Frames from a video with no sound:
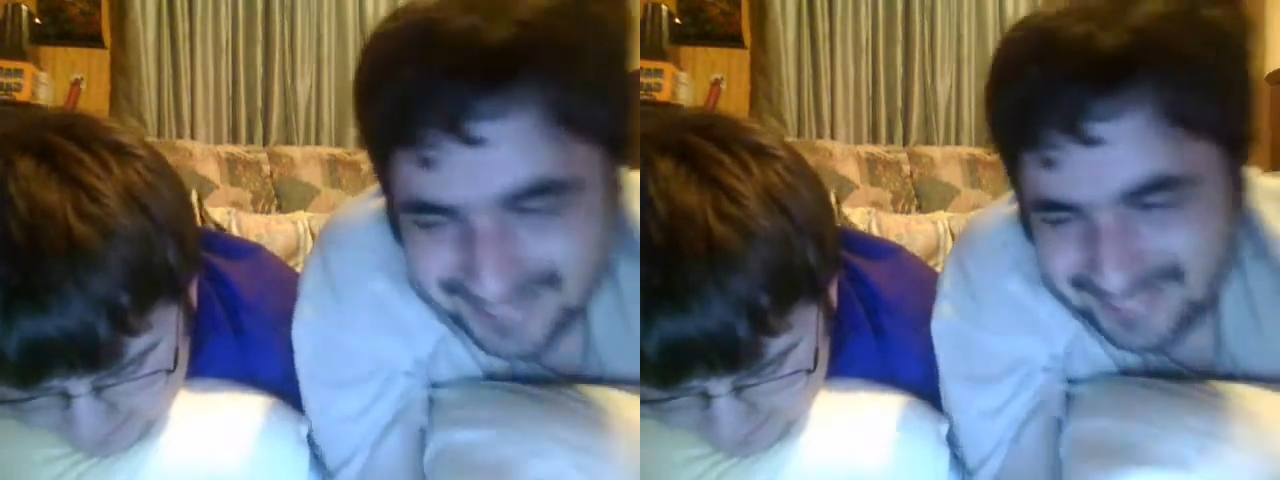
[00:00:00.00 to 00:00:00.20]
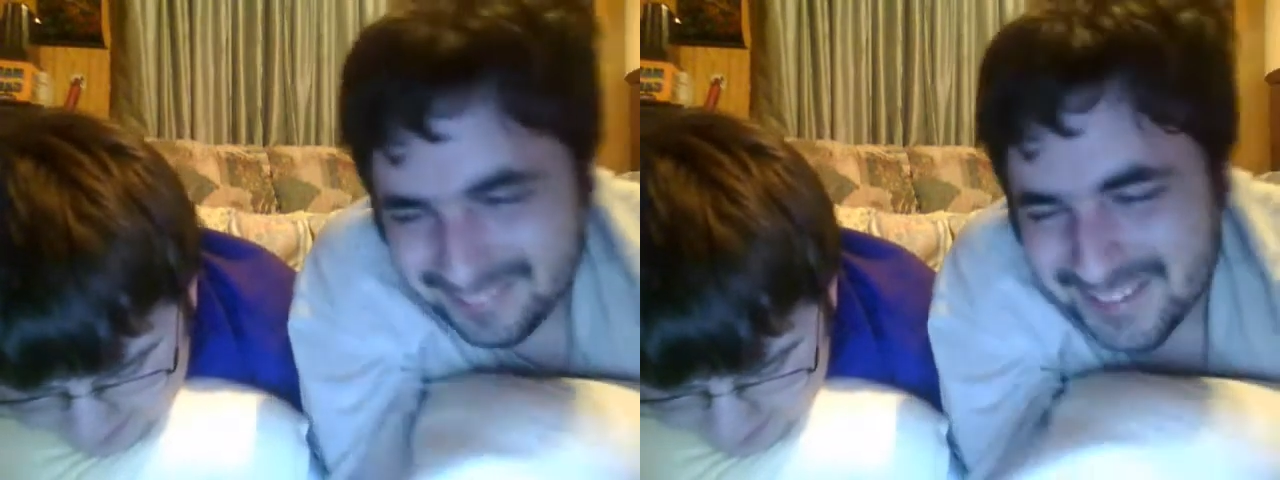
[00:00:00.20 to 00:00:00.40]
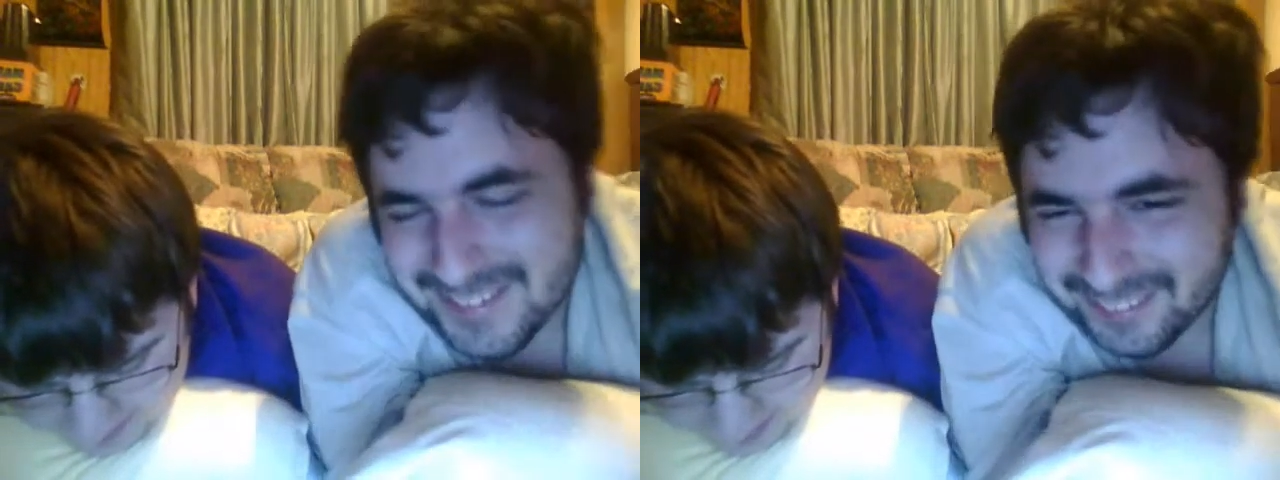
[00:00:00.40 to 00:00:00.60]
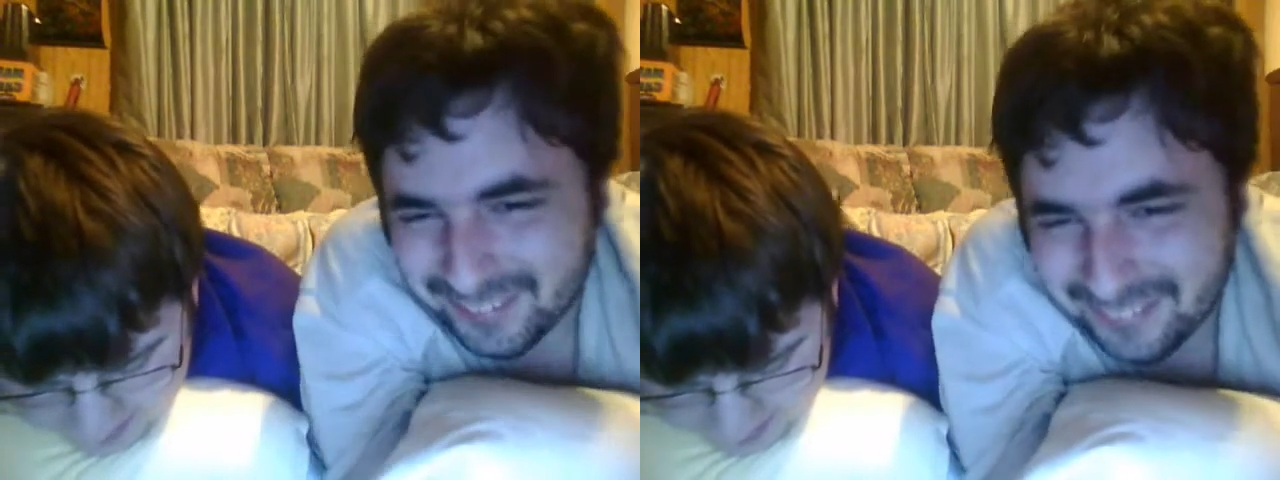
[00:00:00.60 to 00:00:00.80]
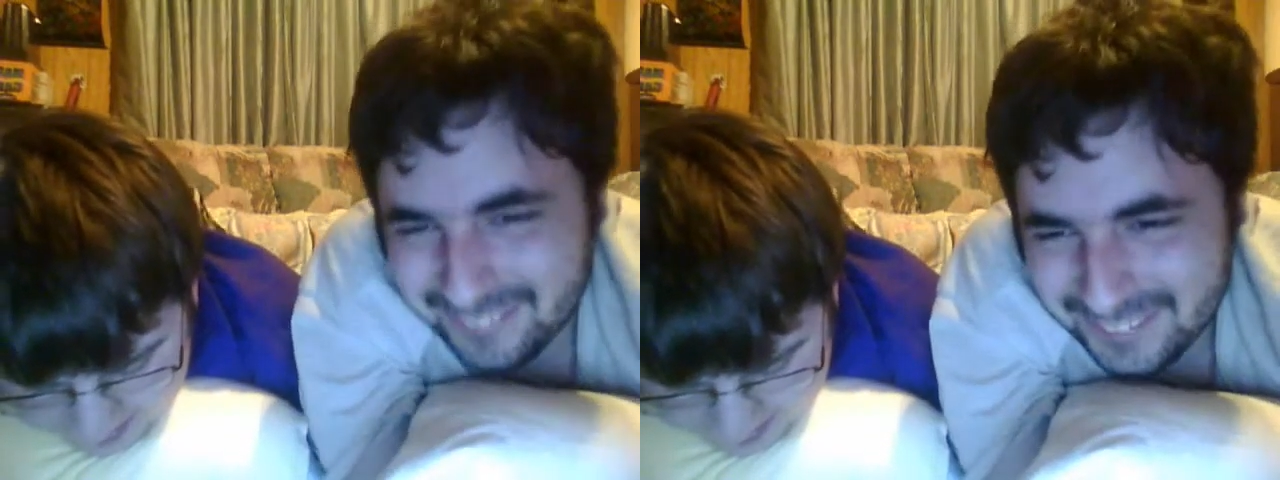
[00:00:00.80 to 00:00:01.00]

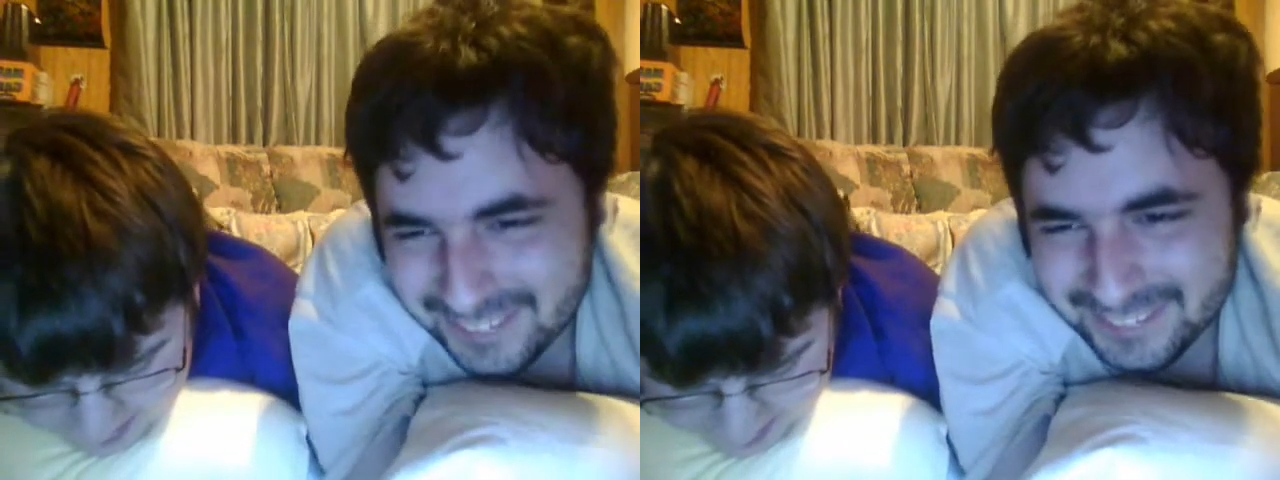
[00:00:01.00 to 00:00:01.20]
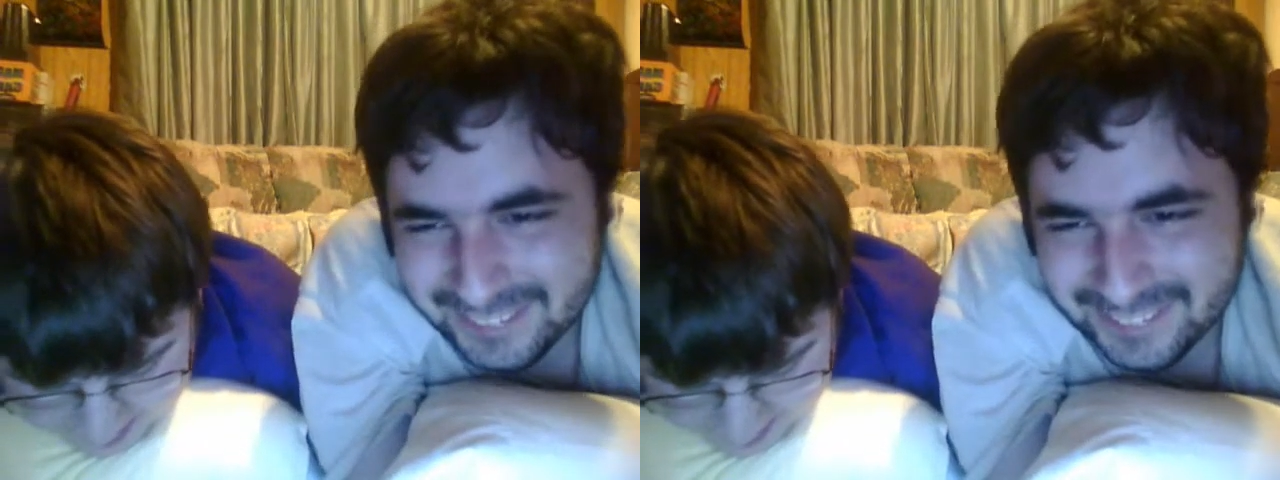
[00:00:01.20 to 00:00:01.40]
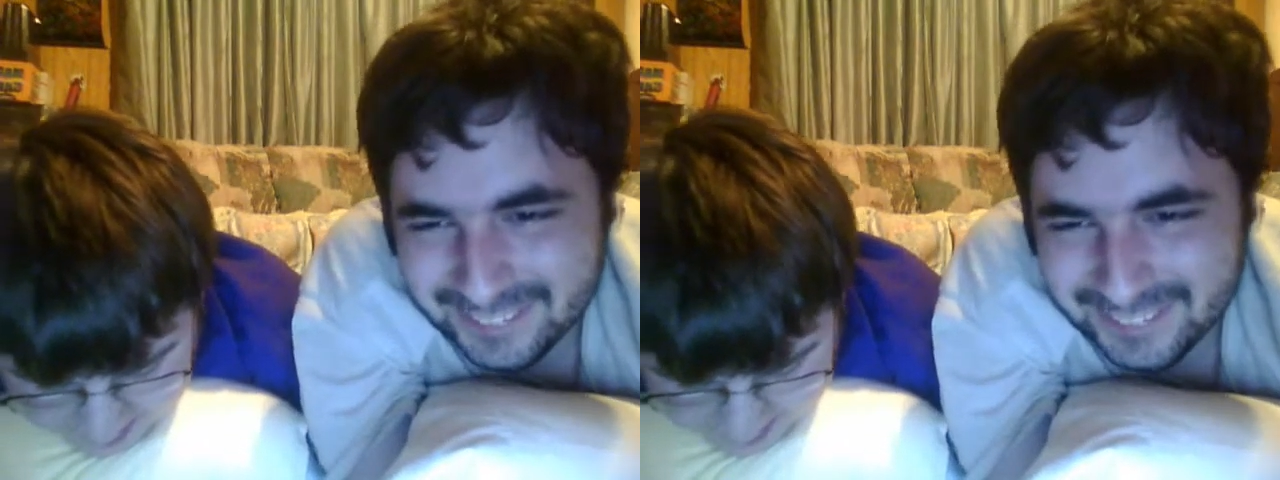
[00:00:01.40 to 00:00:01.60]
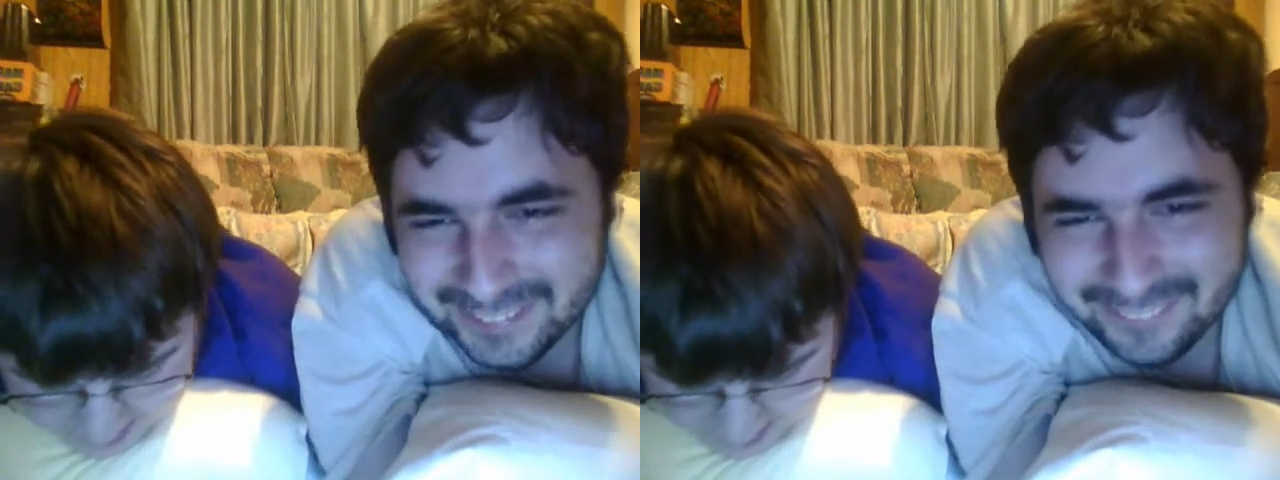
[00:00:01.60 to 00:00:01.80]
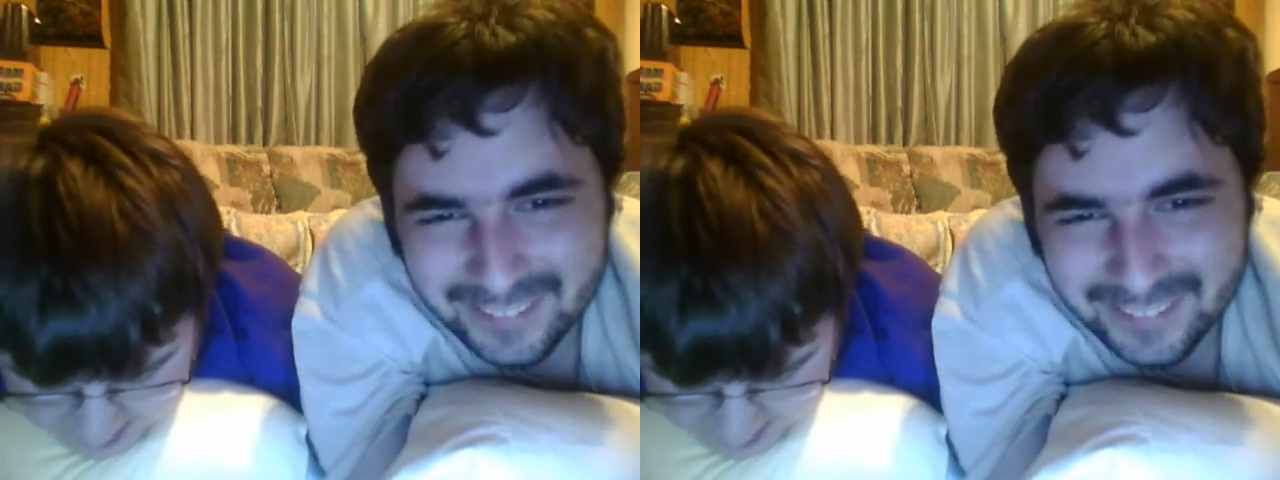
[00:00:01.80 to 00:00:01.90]
Celestia's really getting kinky here.